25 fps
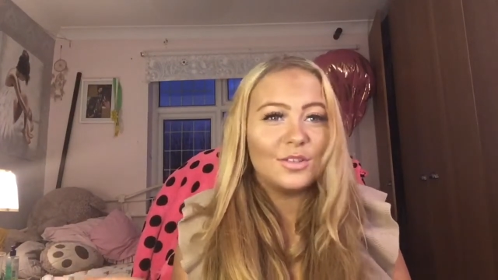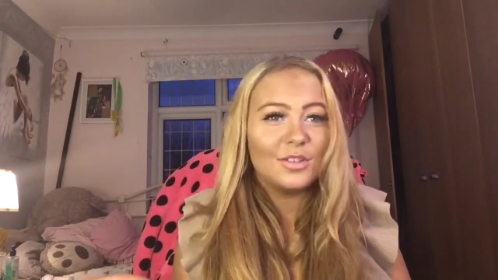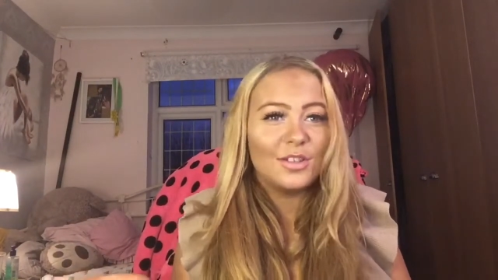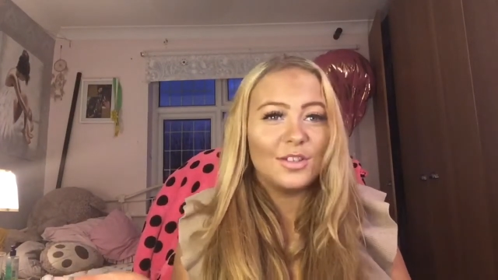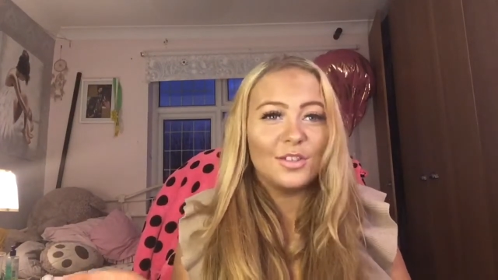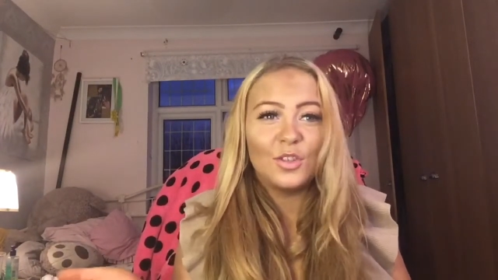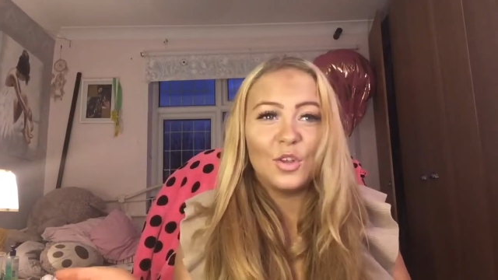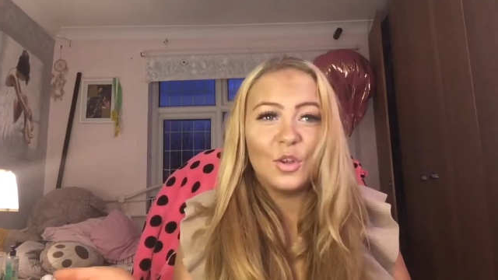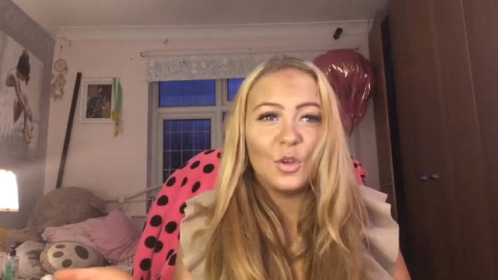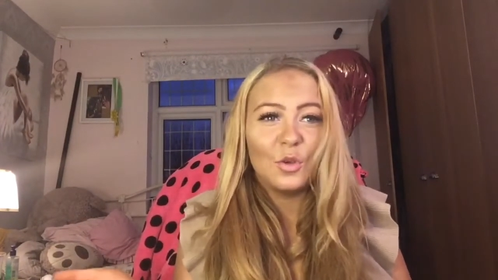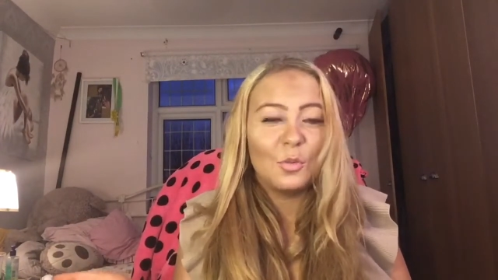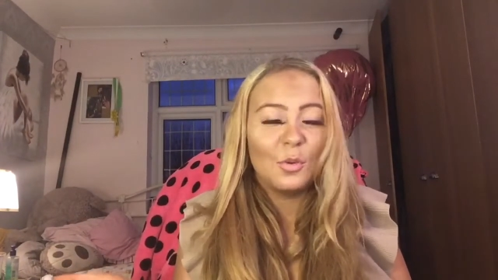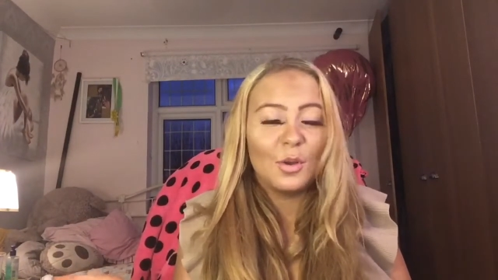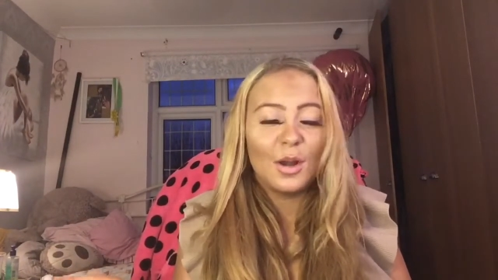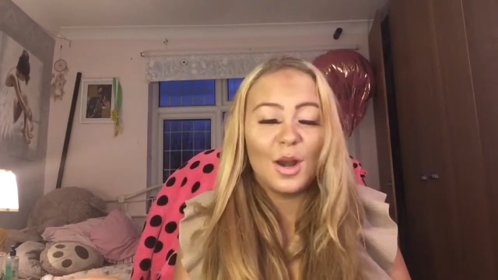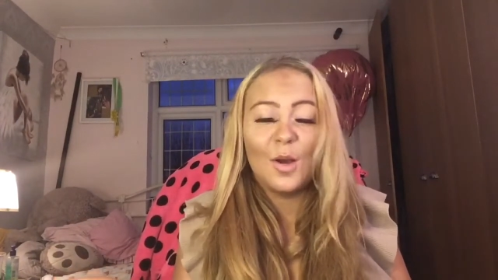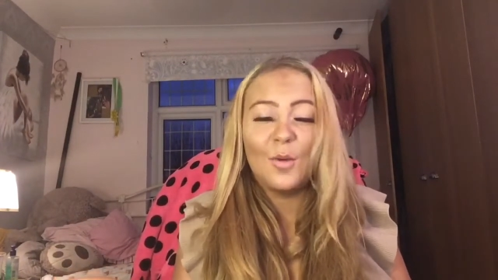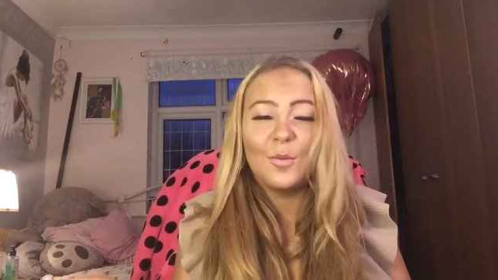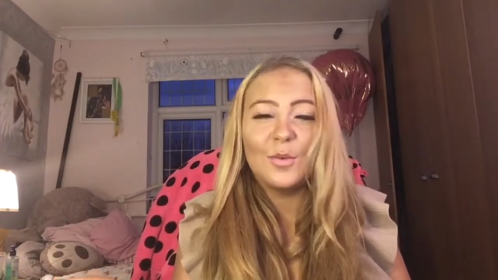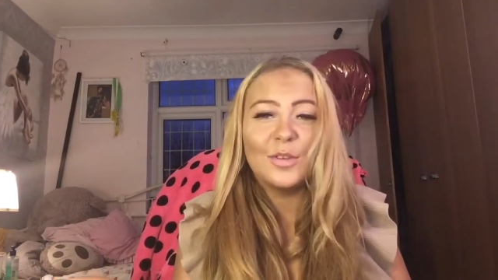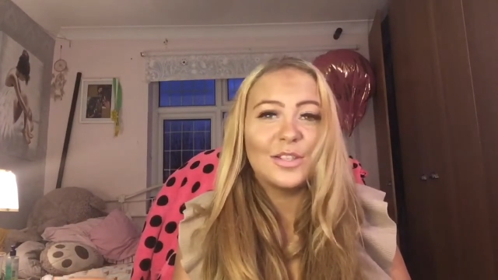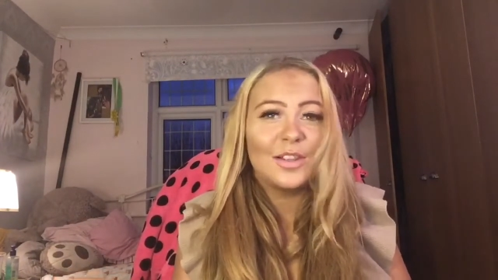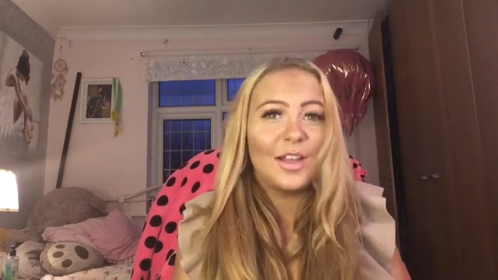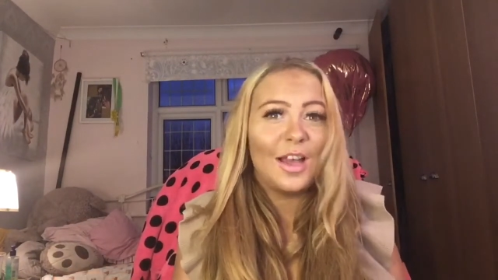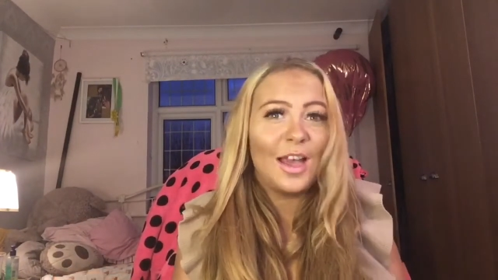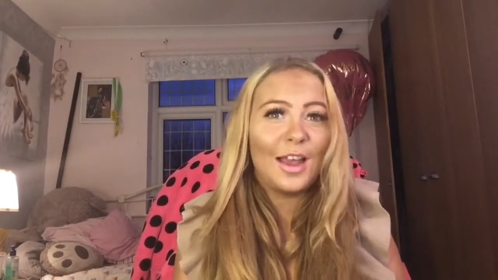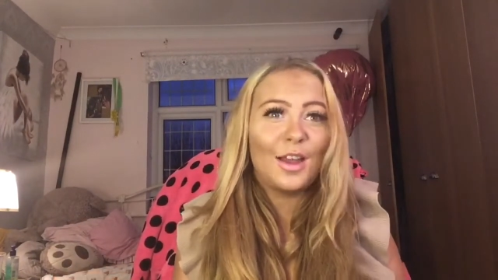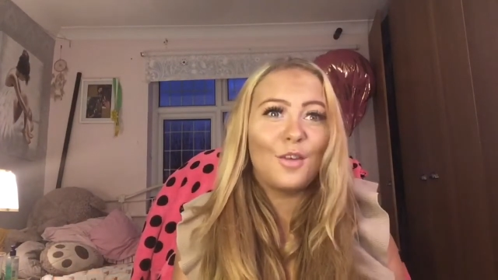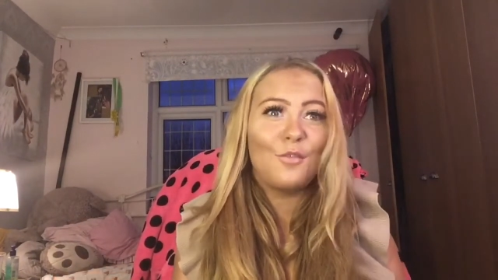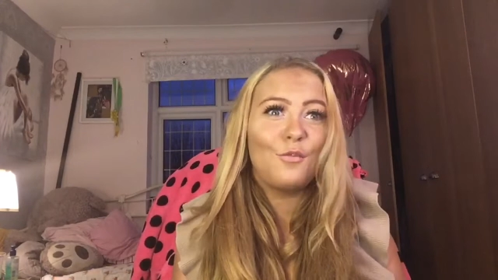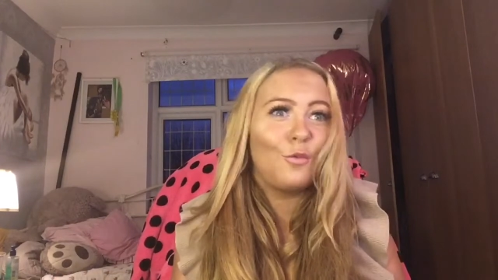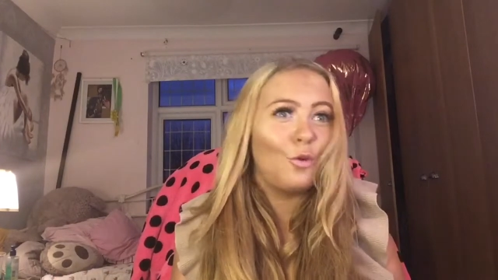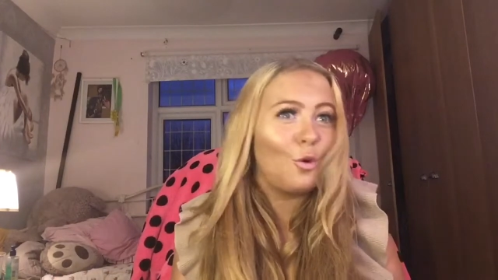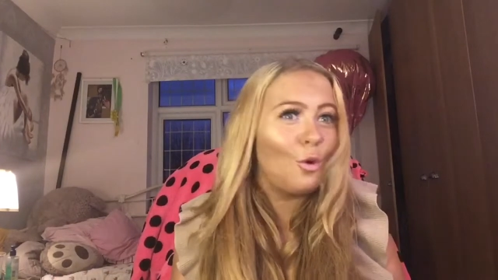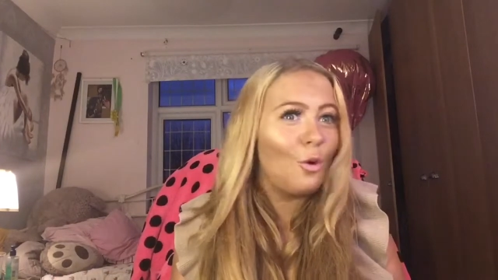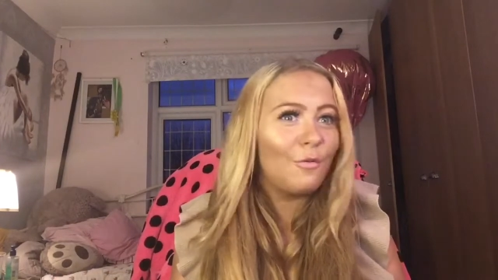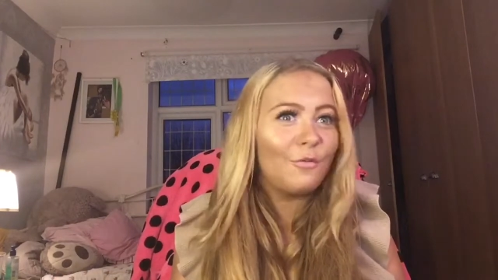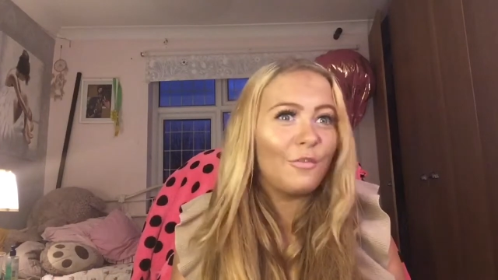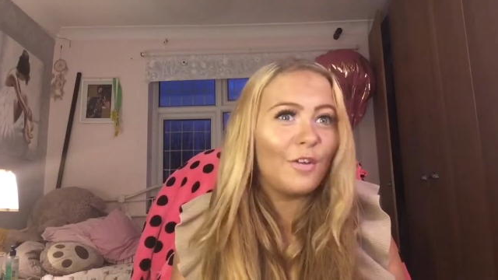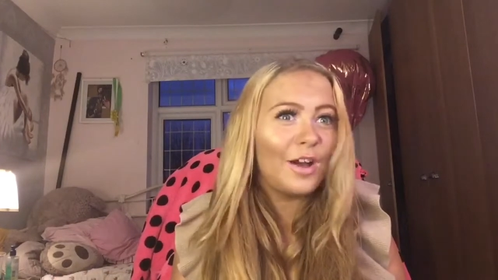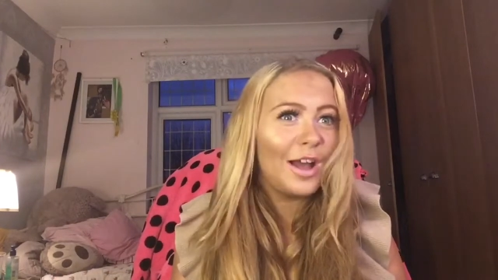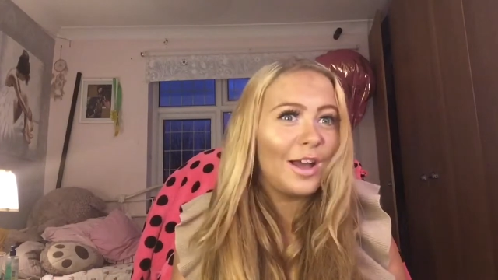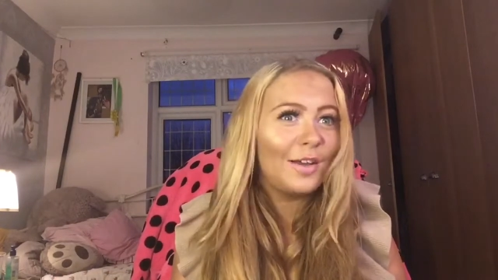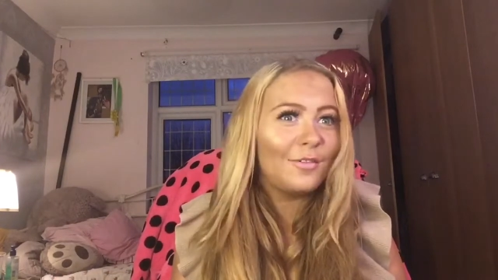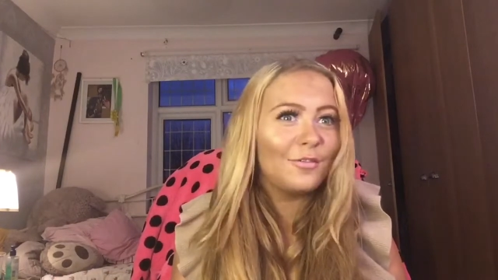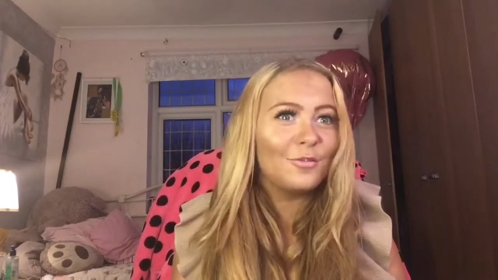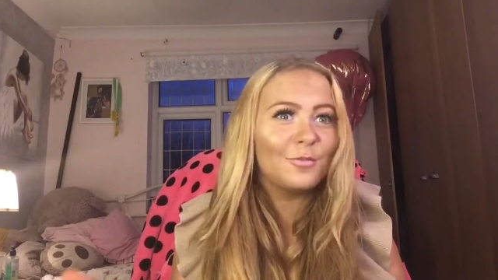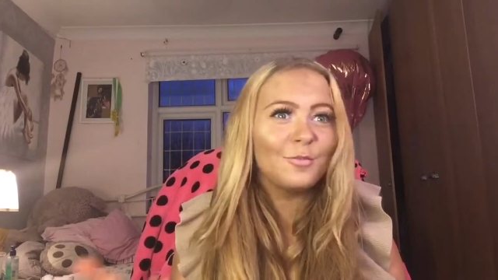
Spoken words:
do when I was like 4 or 5.